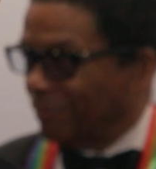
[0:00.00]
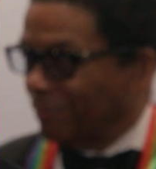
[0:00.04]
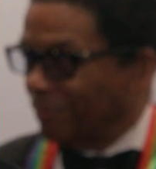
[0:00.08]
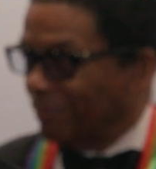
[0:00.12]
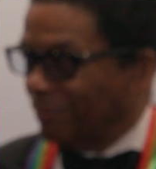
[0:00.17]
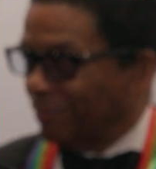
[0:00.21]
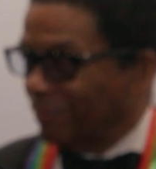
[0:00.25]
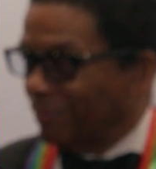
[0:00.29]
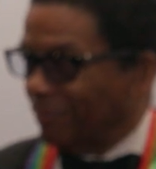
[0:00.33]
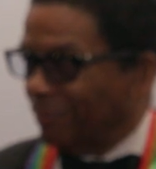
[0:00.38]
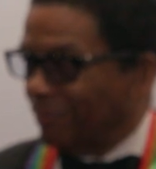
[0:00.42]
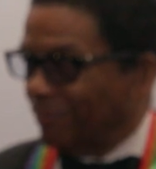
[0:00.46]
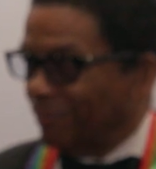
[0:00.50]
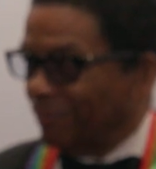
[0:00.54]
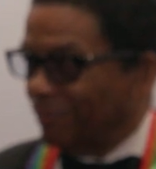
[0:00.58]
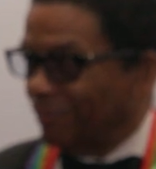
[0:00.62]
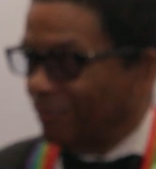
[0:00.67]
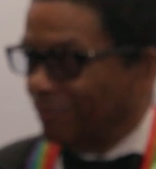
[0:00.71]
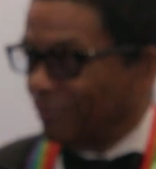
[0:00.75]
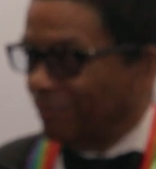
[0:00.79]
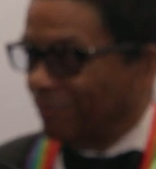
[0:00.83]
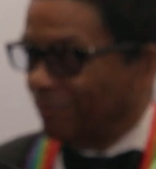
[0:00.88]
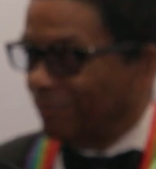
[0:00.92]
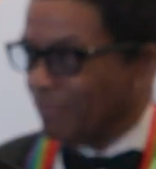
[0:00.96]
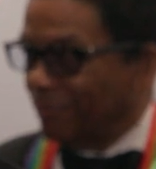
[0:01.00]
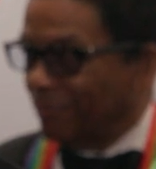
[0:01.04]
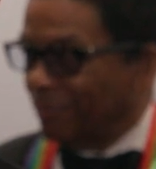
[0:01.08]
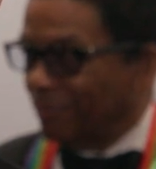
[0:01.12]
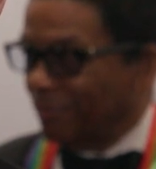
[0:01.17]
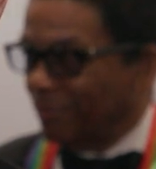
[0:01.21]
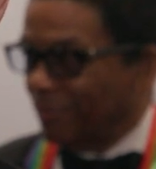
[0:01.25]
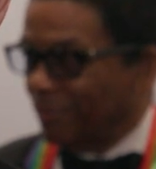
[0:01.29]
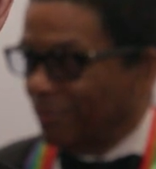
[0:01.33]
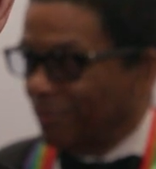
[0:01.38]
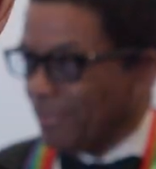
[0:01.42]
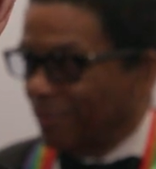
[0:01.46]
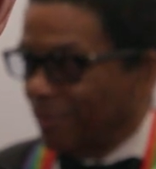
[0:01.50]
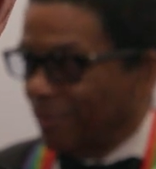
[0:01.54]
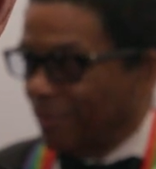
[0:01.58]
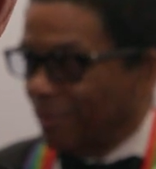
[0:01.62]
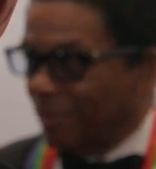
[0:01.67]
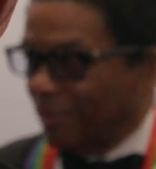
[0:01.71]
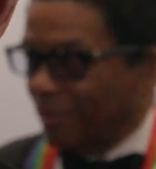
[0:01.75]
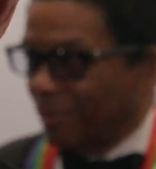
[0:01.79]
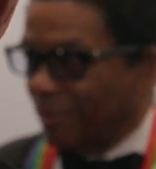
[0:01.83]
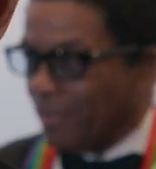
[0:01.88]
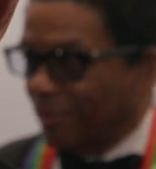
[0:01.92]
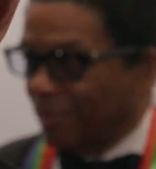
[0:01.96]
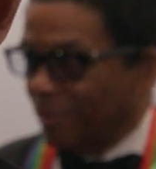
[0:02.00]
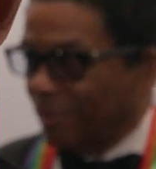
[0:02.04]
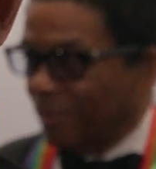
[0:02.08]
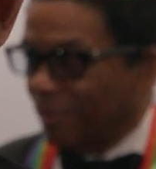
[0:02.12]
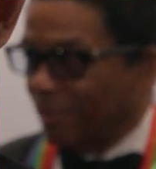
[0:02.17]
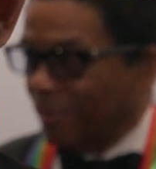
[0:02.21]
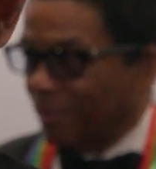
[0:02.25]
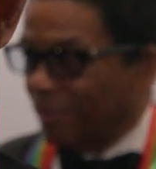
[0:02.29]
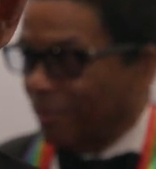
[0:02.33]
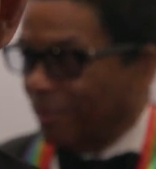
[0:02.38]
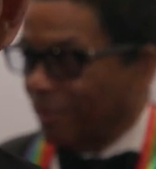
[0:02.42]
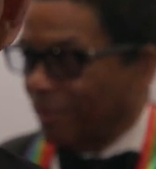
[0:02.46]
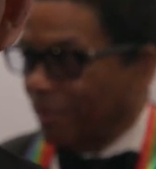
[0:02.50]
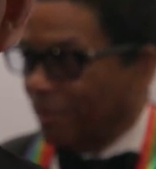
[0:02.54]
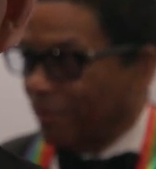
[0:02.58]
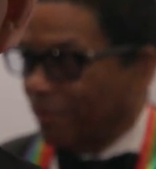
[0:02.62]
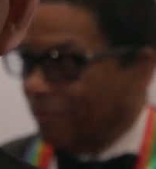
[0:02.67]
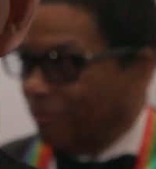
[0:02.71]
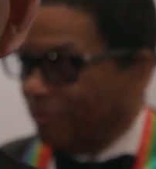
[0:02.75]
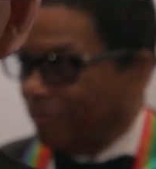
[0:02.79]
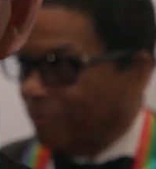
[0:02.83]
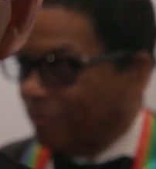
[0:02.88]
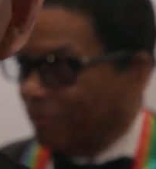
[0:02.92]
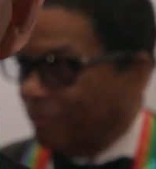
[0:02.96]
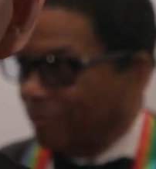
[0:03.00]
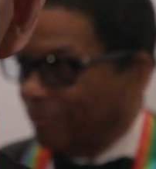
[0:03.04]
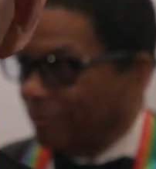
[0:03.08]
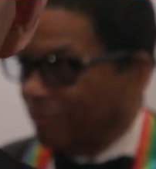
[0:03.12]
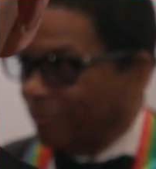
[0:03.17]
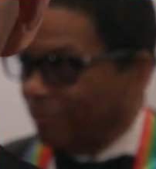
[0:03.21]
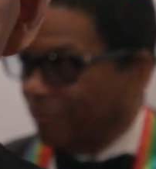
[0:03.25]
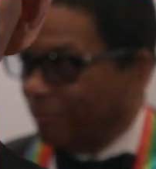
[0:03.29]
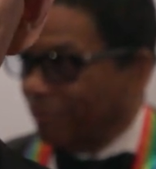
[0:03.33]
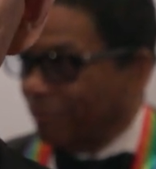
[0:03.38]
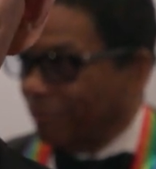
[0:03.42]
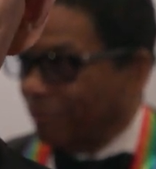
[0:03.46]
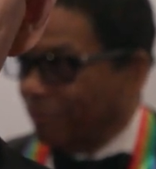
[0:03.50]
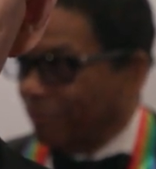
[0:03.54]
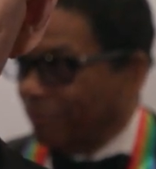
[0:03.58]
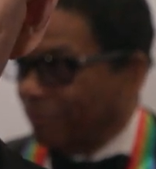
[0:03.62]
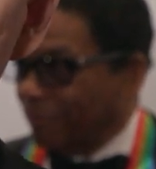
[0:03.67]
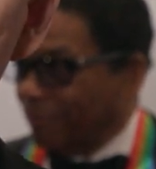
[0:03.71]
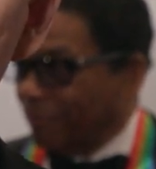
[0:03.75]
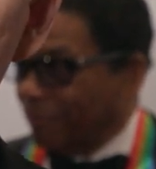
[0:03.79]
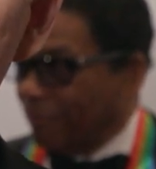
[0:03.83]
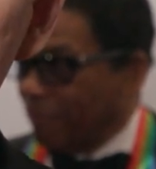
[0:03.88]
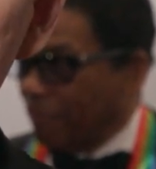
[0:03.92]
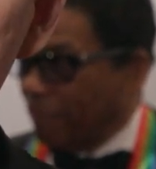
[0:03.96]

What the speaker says: No words are spoken by the person on screen.